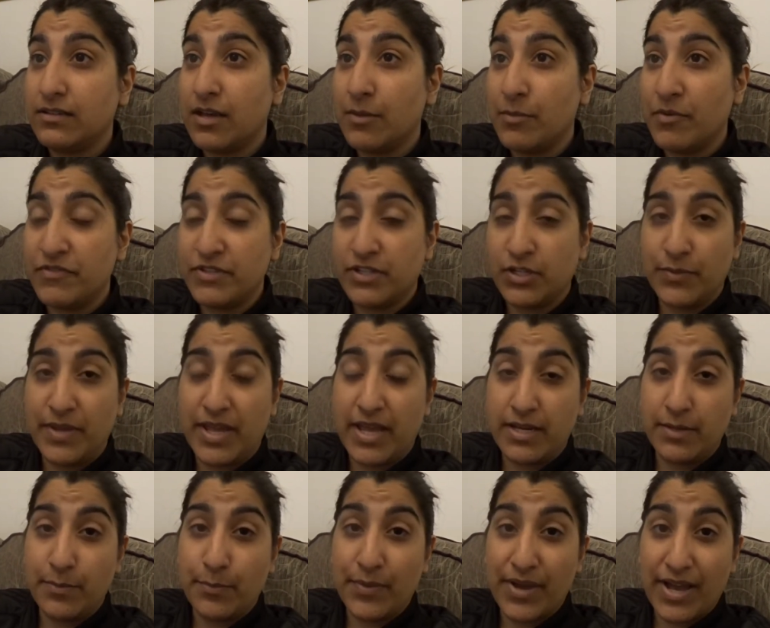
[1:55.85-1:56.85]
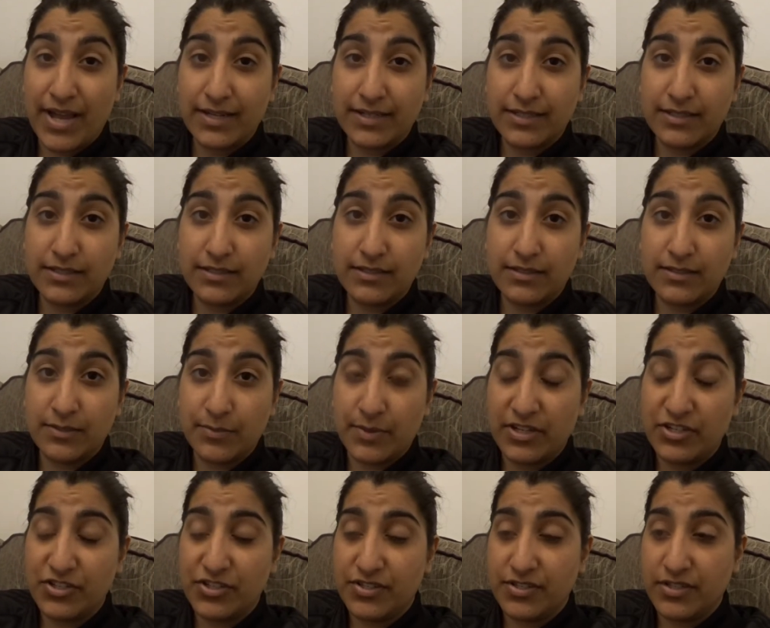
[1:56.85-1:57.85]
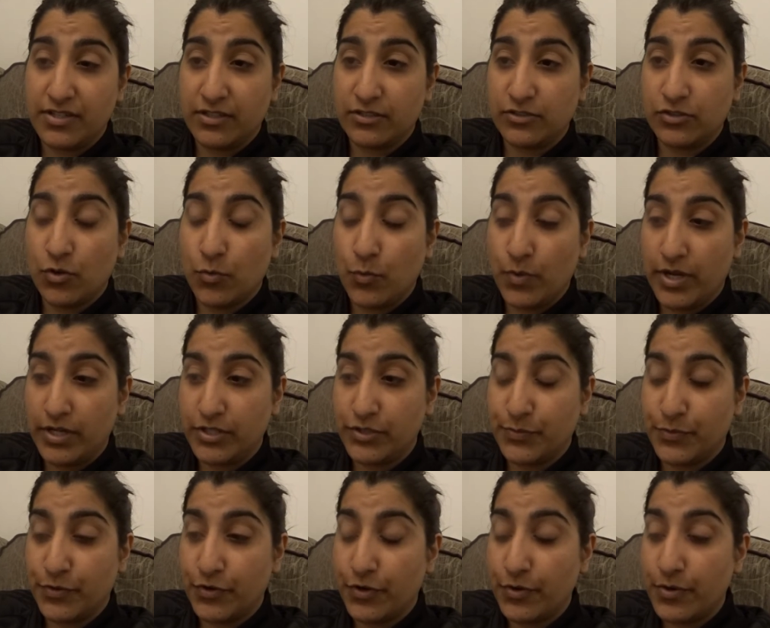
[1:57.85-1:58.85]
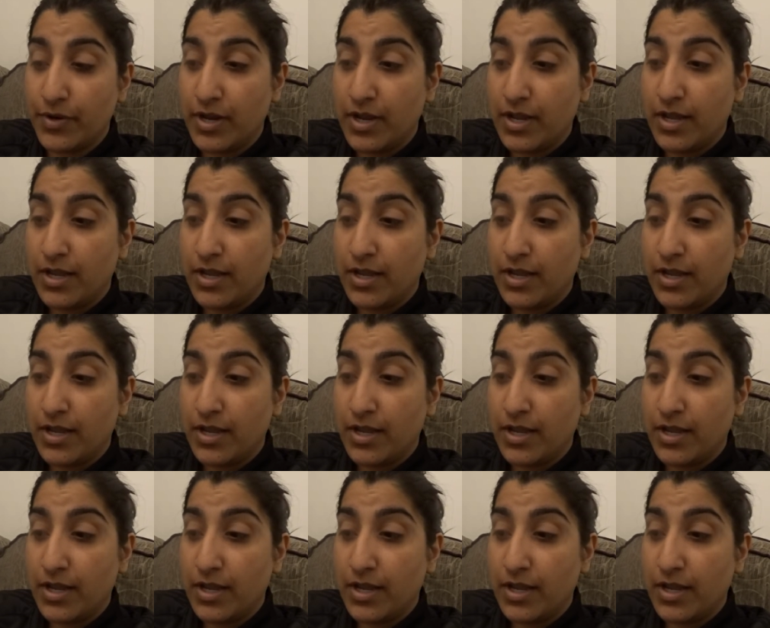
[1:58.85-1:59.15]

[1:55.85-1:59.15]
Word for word: I'm obviously going to be heading back to Manchester because I've got work tomorrow.